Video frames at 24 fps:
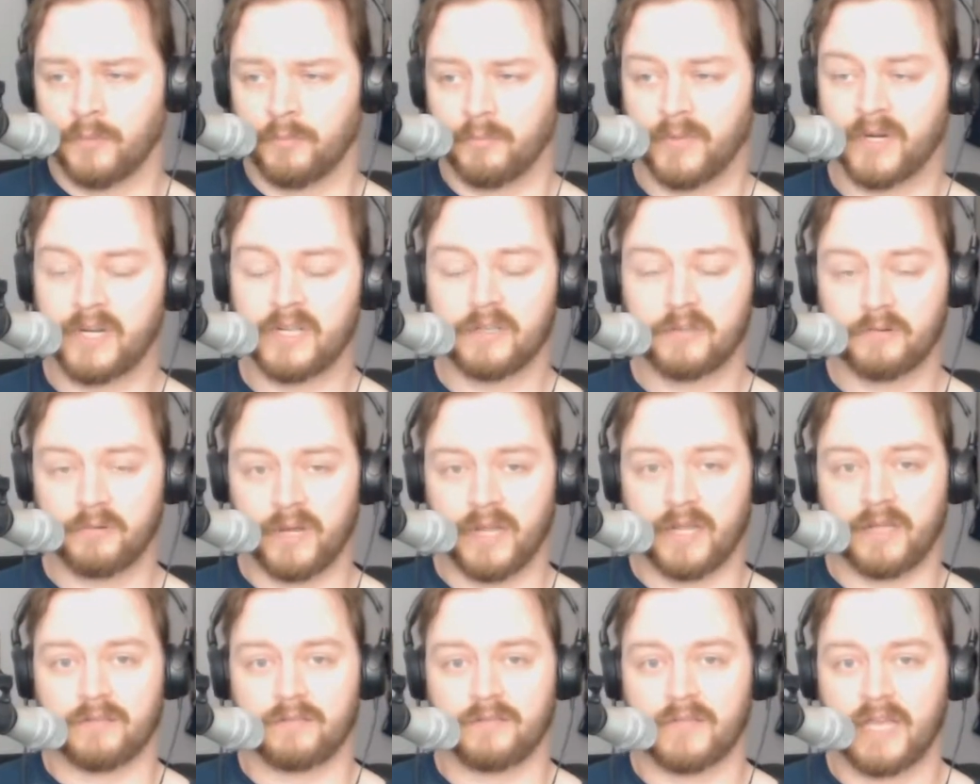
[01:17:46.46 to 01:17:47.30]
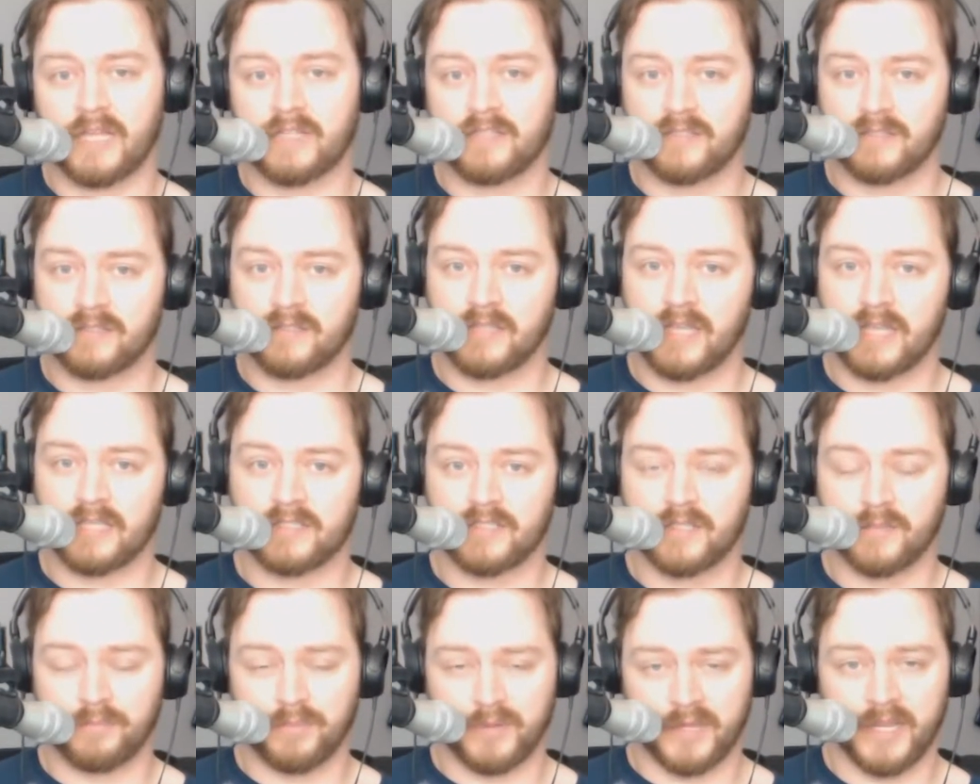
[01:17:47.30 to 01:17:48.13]
But either way, that's
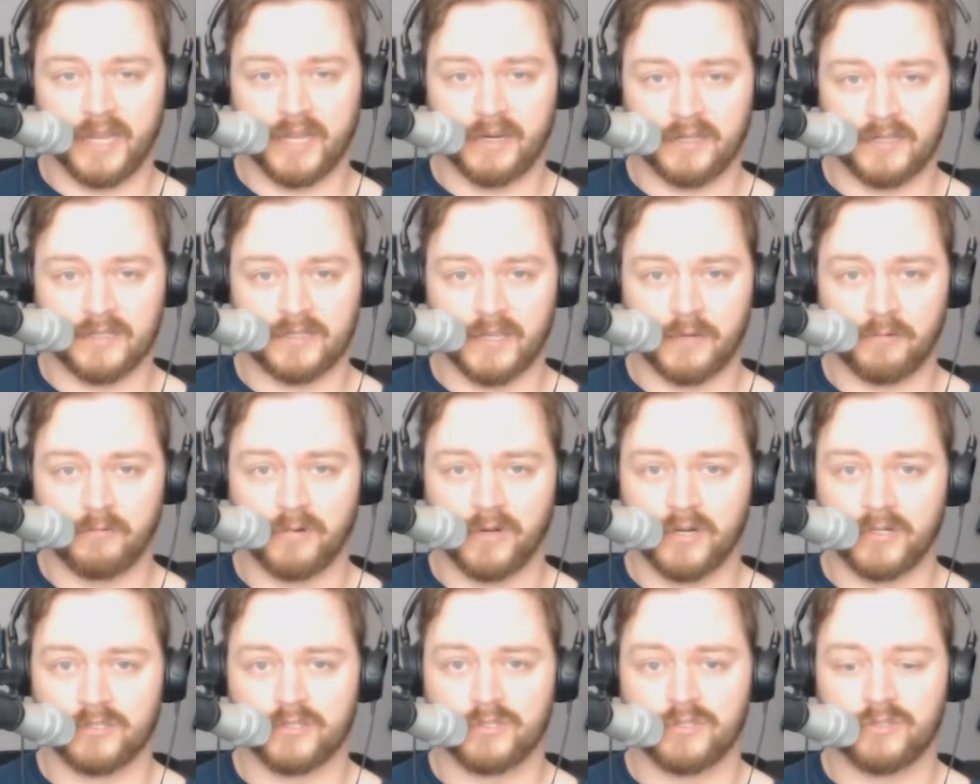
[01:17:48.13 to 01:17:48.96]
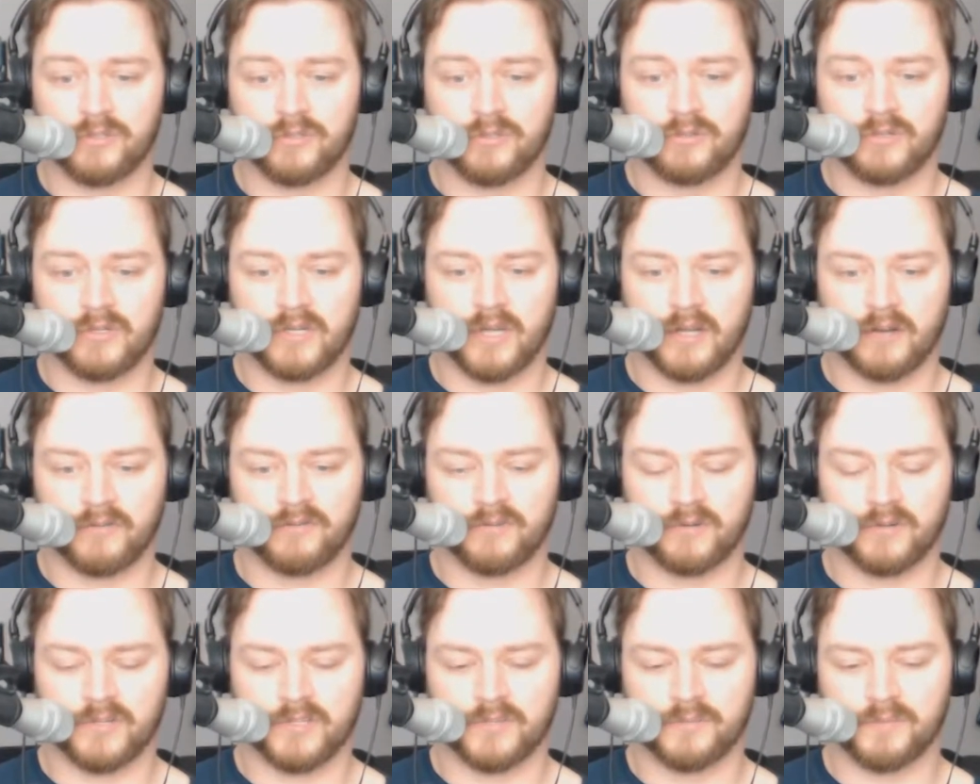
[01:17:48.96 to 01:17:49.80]
the plan. Is I want to
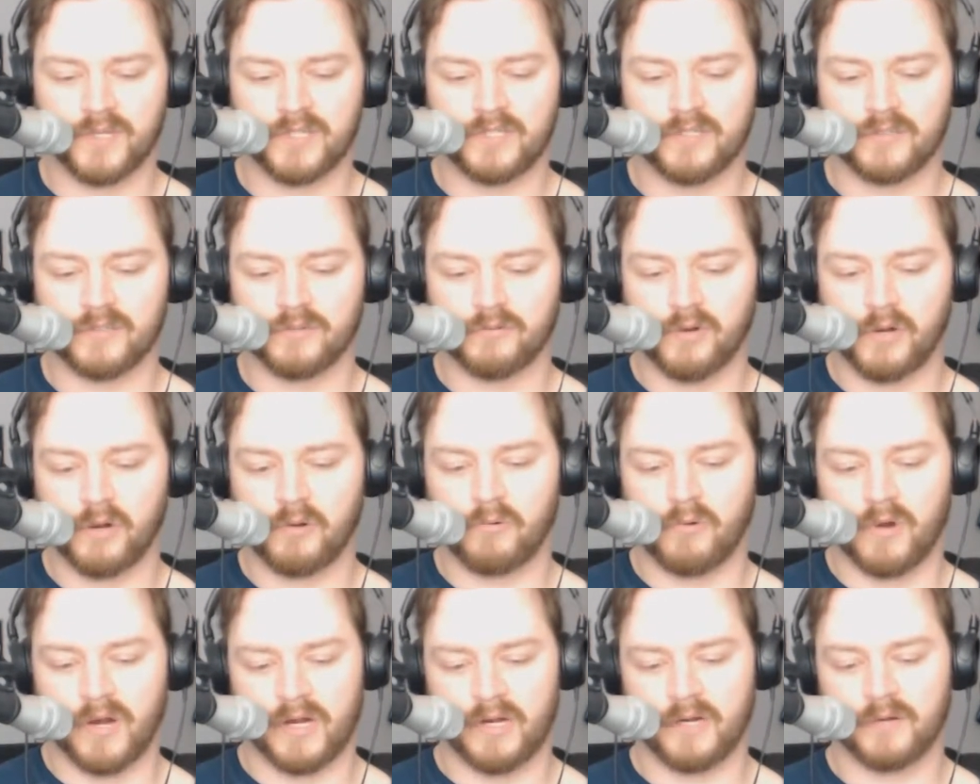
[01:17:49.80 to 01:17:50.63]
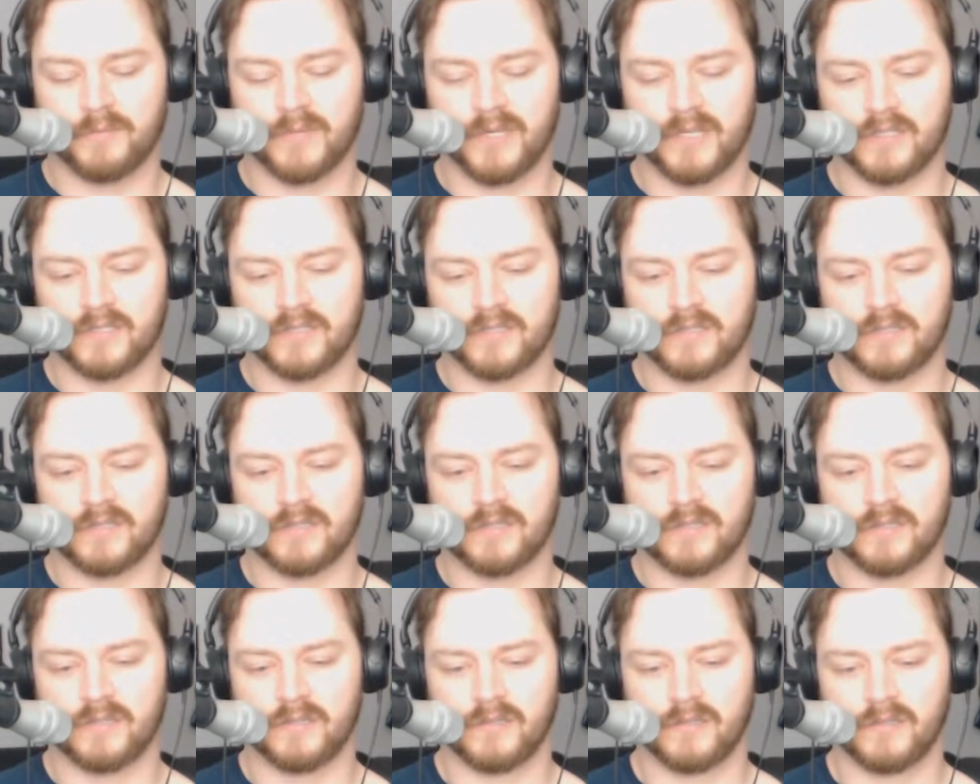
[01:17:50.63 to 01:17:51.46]
cover as much of the requirements